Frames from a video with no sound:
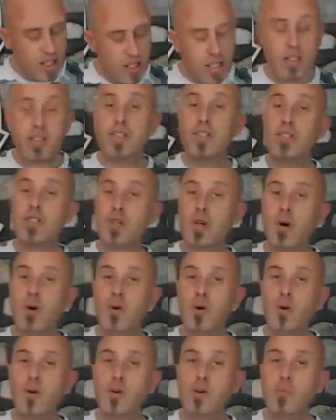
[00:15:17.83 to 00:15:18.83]

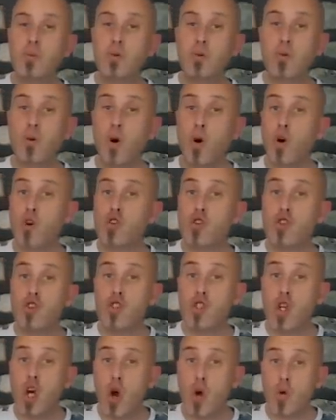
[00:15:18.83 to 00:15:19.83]
control horn before.
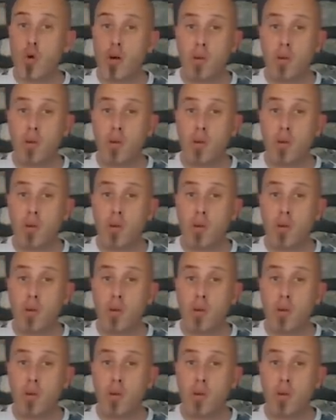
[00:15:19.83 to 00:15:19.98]
No